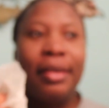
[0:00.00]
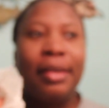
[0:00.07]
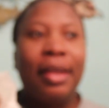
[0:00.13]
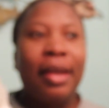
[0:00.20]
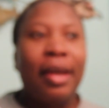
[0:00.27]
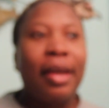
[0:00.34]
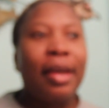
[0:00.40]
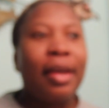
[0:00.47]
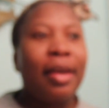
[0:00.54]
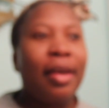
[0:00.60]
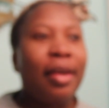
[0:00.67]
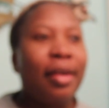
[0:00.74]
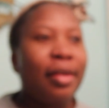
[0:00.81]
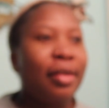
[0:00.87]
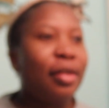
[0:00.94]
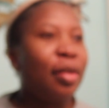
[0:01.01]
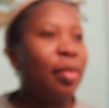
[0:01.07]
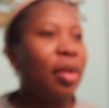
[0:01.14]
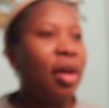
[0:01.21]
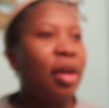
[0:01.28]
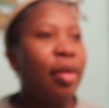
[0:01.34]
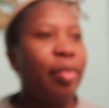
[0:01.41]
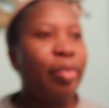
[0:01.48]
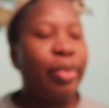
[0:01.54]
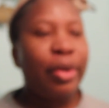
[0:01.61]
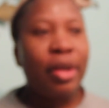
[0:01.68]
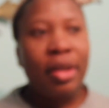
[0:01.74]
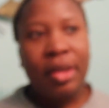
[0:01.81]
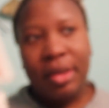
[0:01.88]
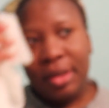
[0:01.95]
like some kind of
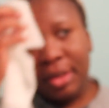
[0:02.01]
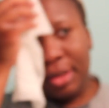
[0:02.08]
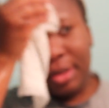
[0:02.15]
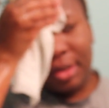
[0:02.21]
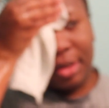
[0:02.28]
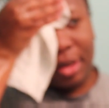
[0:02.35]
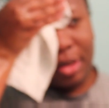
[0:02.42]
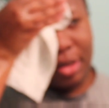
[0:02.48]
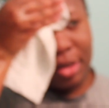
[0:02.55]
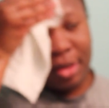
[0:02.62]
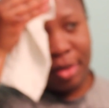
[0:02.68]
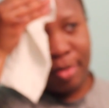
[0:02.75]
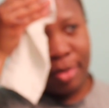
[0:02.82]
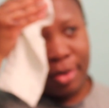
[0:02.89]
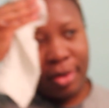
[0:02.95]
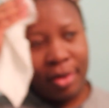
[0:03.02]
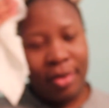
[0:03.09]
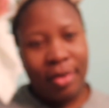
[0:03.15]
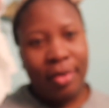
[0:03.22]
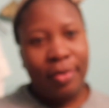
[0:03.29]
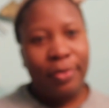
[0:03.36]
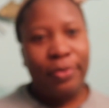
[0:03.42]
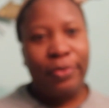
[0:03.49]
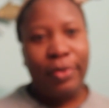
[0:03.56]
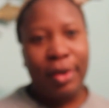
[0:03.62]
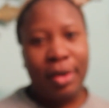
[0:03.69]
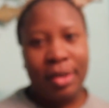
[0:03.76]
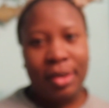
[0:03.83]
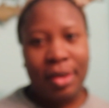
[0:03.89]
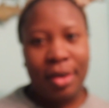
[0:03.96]
burning sensation, but
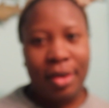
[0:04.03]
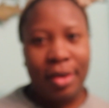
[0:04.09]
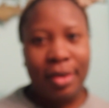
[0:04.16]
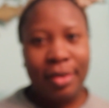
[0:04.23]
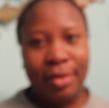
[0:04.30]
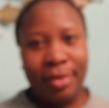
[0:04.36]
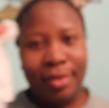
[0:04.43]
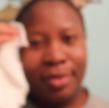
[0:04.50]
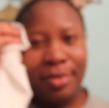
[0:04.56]
feels good.